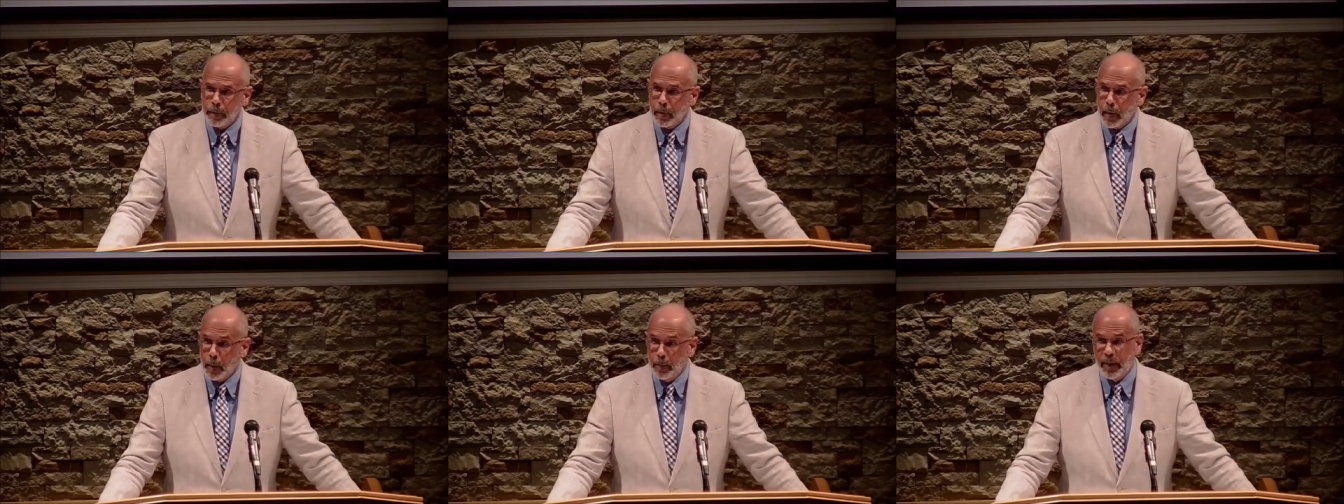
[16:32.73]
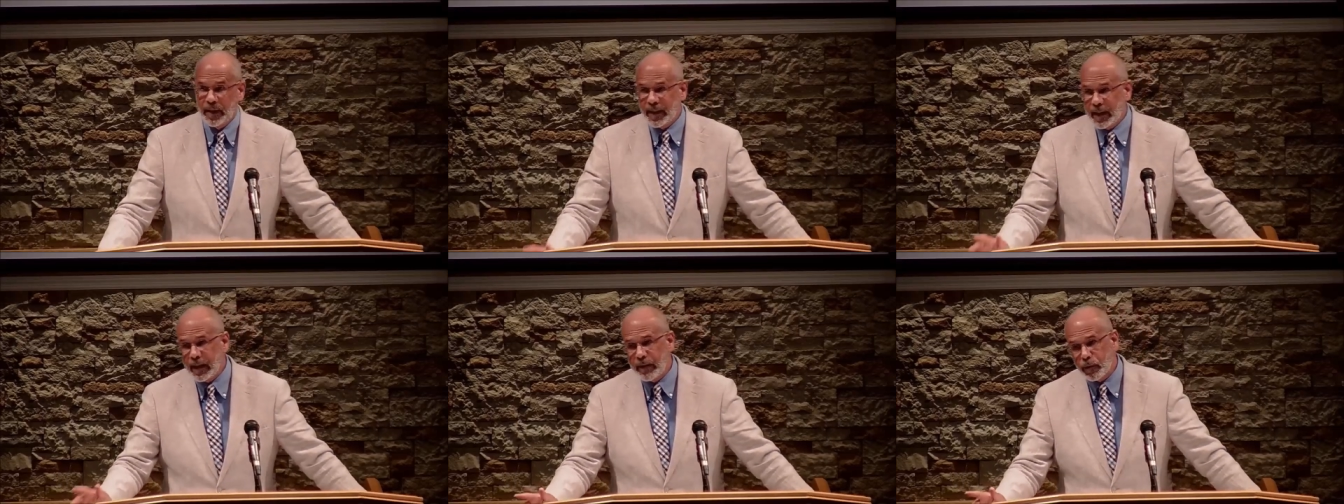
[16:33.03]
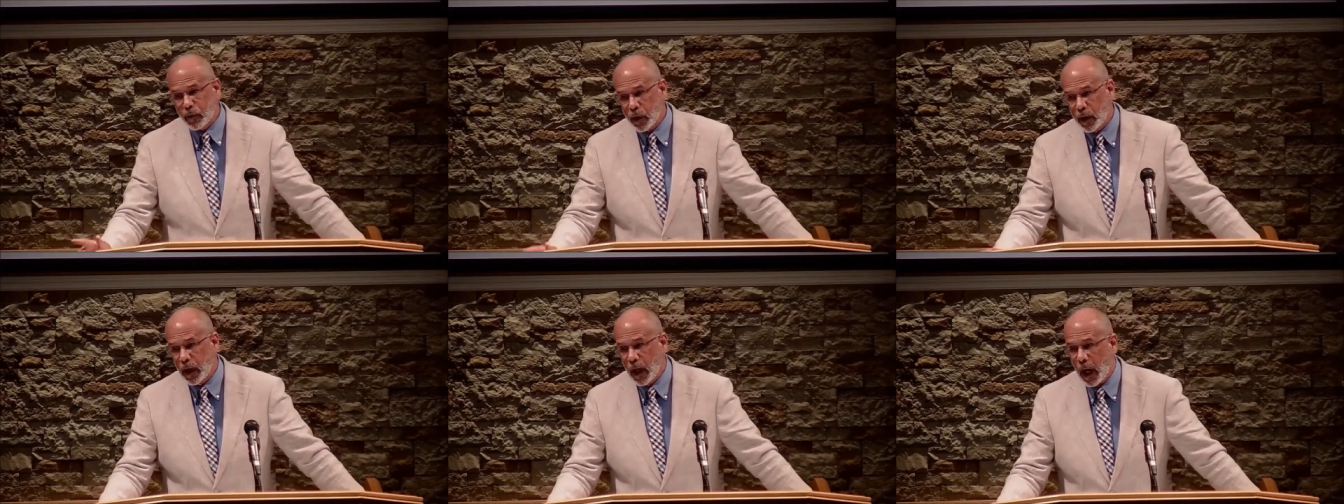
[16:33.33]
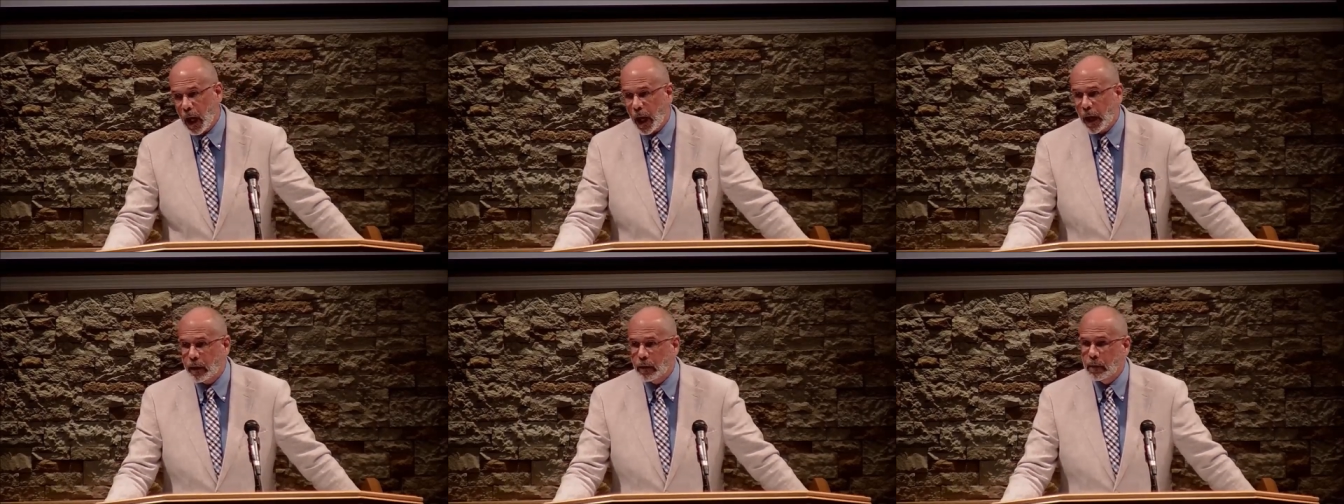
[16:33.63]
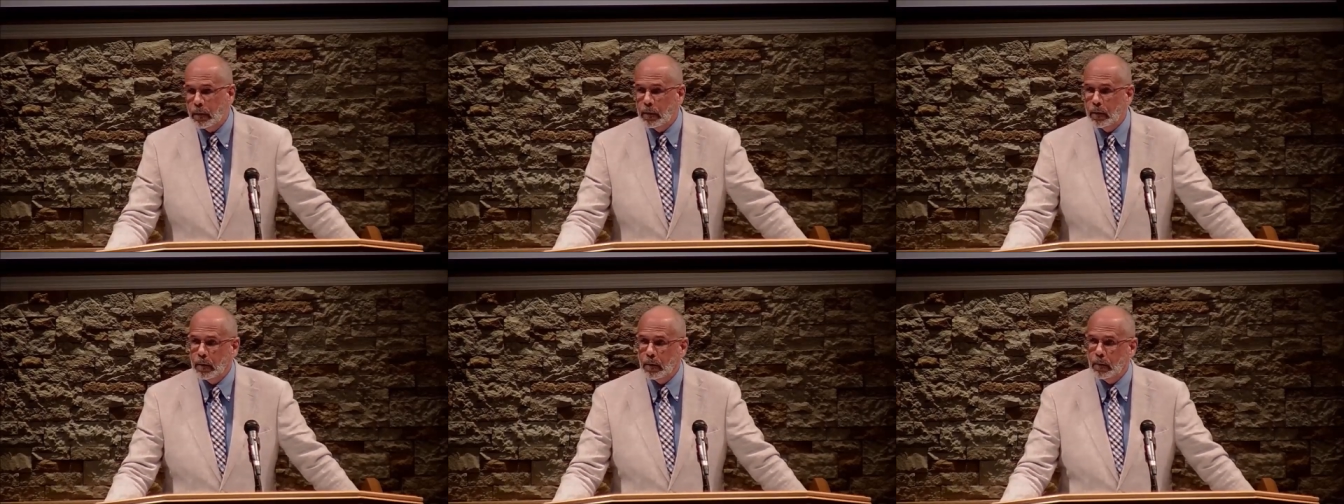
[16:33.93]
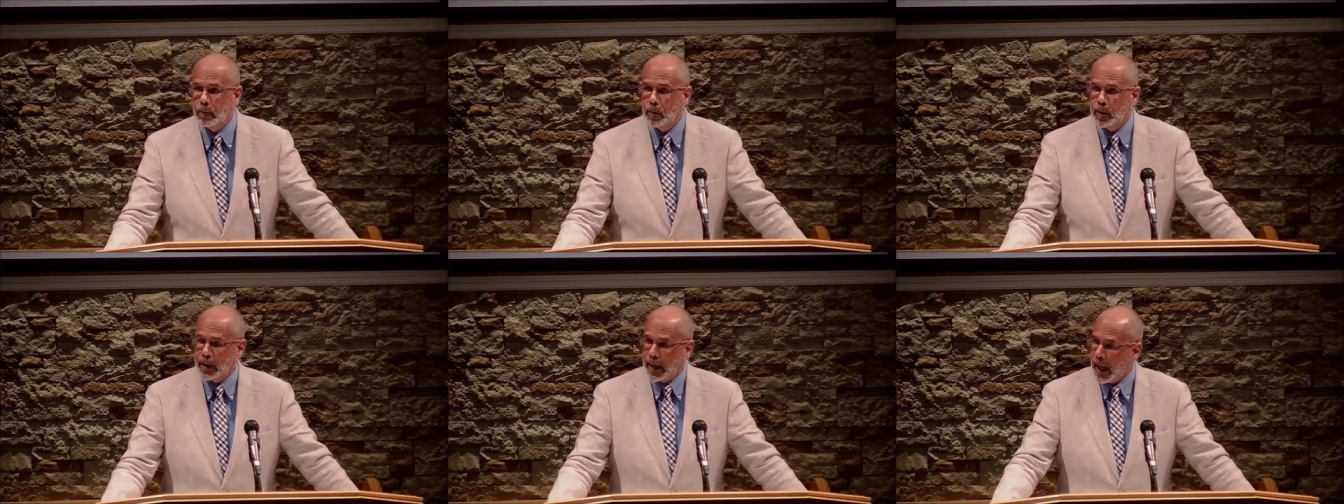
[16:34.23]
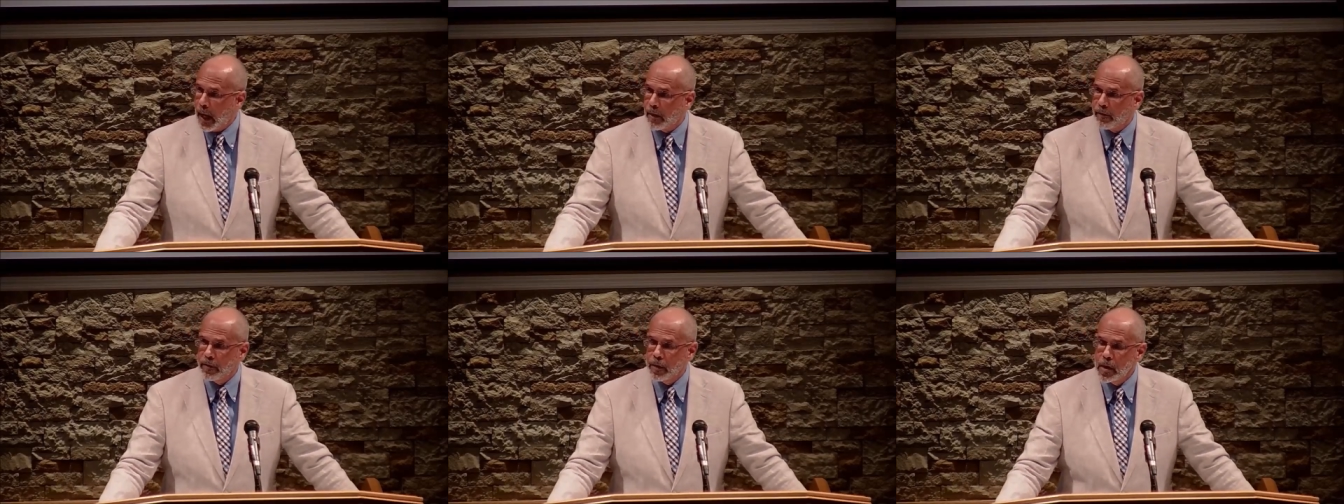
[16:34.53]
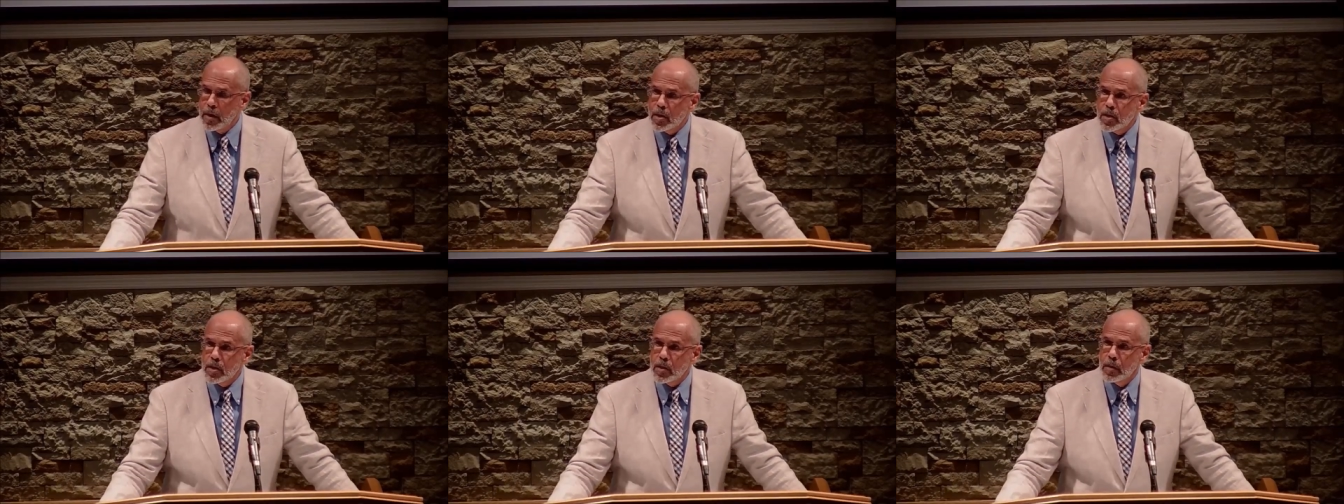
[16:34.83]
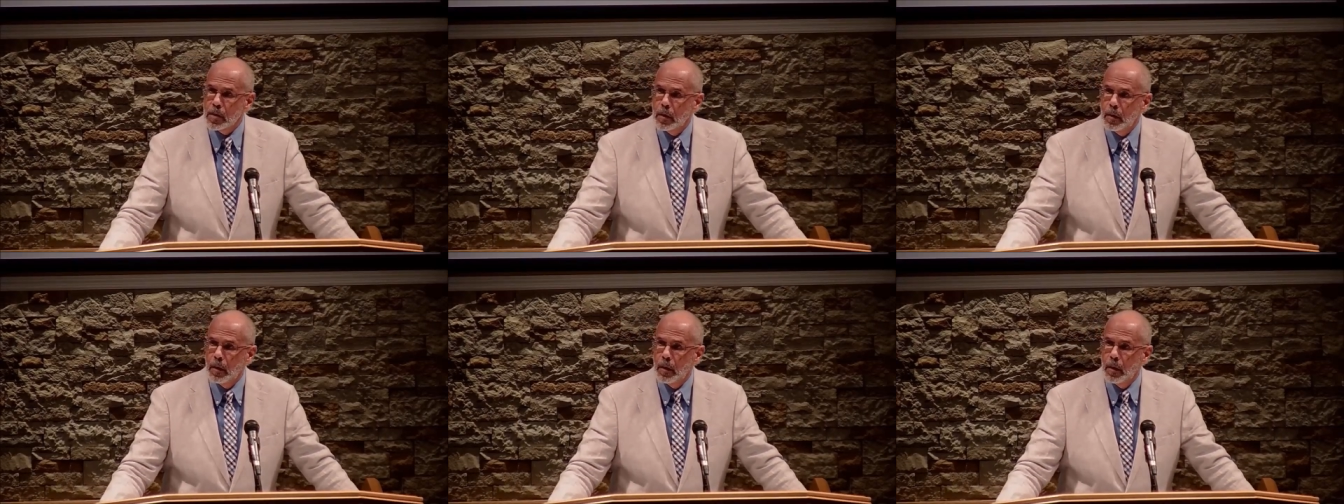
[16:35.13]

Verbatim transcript: believe it or not, with Calvinists.